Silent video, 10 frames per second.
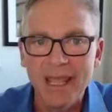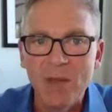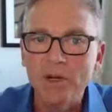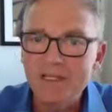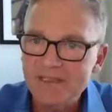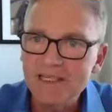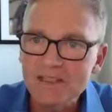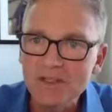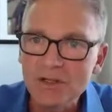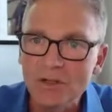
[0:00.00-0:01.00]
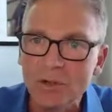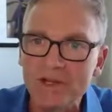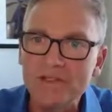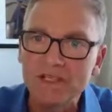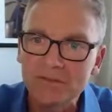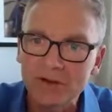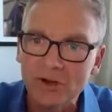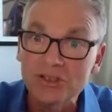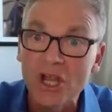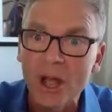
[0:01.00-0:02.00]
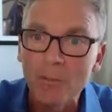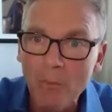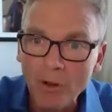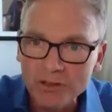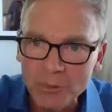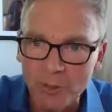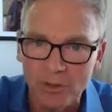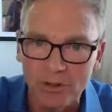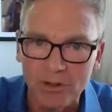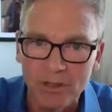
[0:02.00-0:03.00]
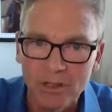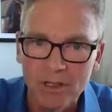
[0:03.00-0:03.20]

And what it seeks to do is converge multiple